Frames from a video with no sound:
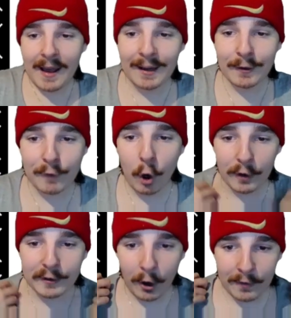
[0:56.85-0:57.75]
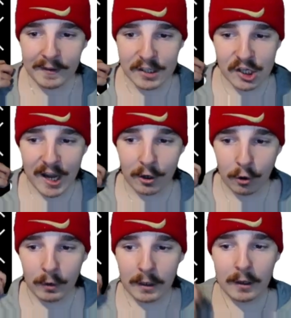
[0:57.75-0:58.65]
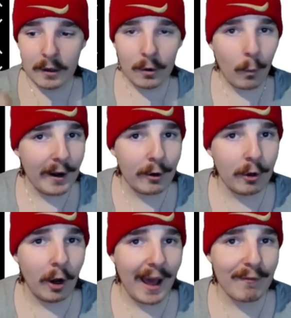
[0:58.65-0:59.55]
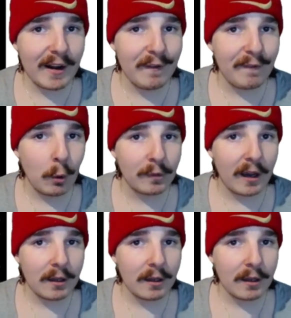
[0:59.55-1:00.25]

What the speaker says: And of course, on this channel, we do not have any filter.